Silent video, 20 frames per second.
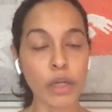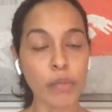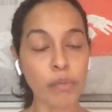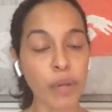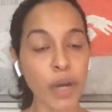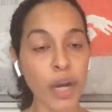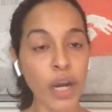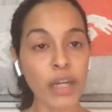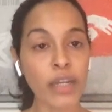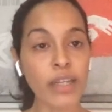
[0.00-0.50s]

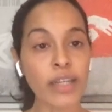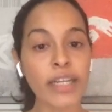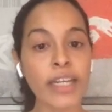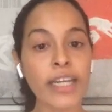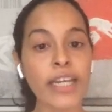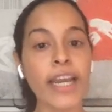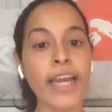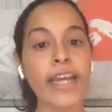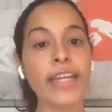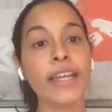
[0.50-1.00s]
pod,
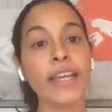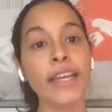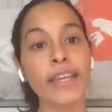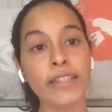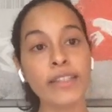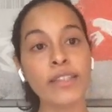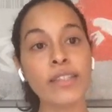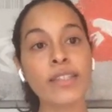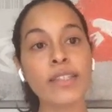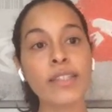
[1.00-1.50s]
and
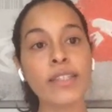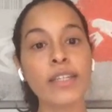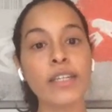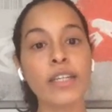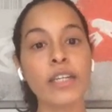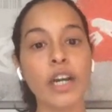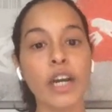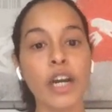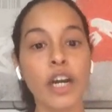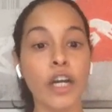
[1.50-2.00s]
hence
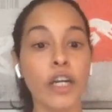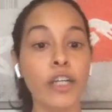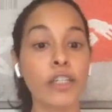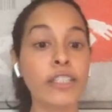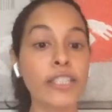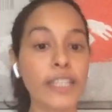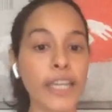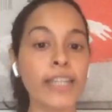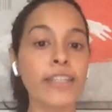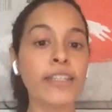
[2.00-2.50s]

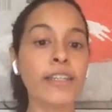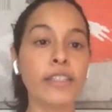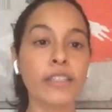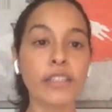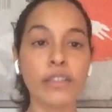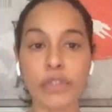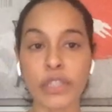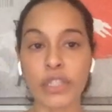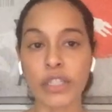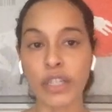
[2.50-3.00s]
can get
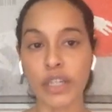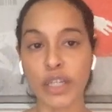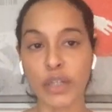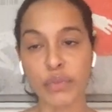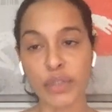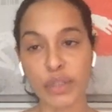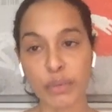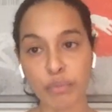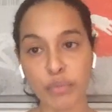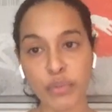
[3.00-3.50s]
evicted
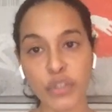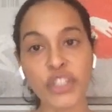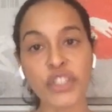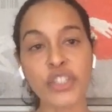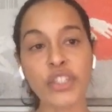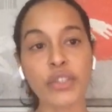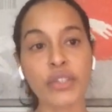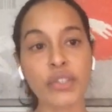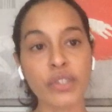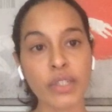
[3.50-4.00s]
if it
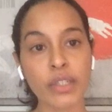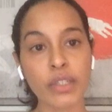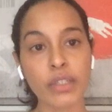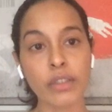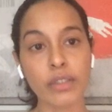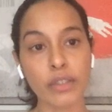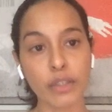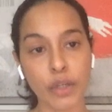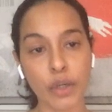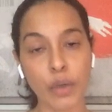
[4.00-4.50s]
breaches
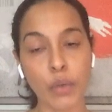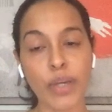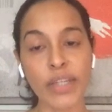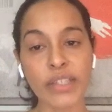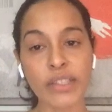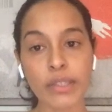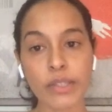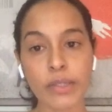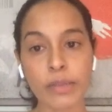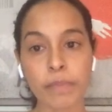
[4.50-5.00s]
the
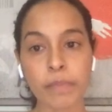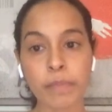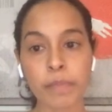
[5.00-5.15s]
request.